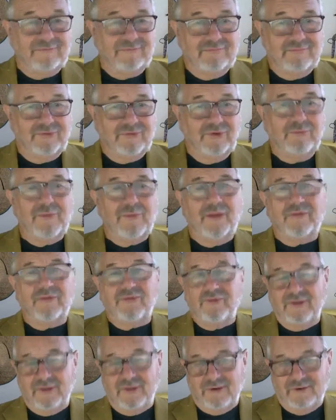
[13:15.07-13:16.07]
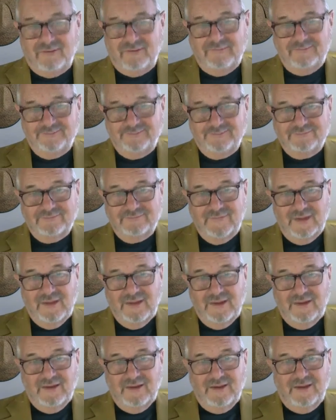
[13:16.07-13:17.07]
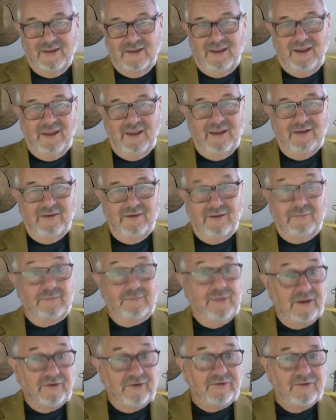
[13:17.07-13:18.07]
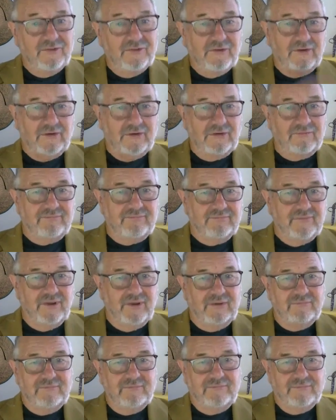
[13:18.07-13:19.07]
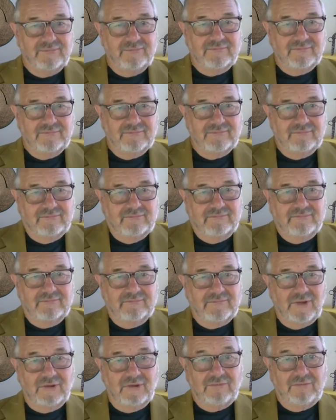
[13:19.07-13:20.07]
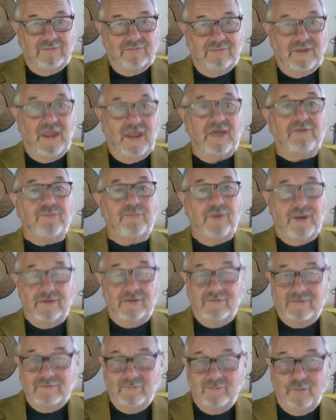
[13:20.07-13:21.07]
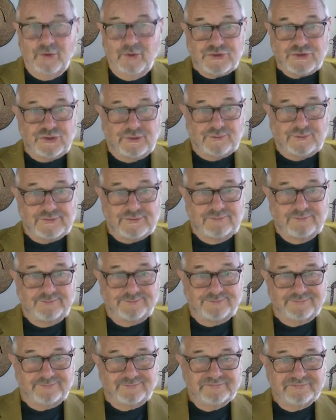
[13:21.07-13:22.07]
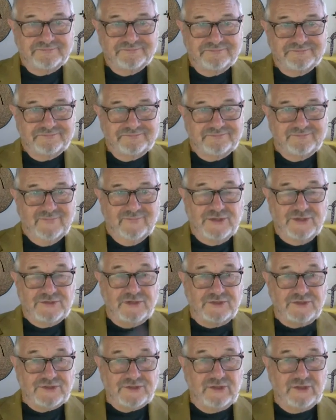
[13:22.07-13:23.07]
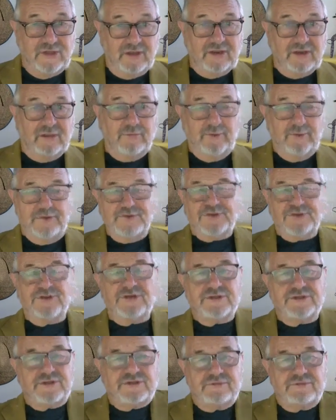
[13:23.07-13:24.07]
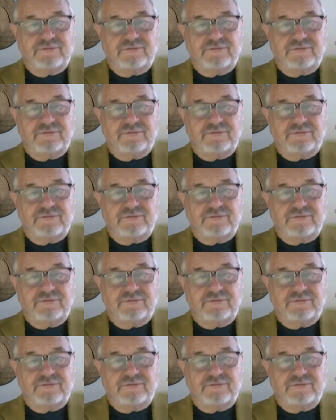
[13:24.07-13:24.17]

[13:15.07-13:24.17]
2 months ago, and I'd mentioned that I have run workshops. And so she, out of the blue, she just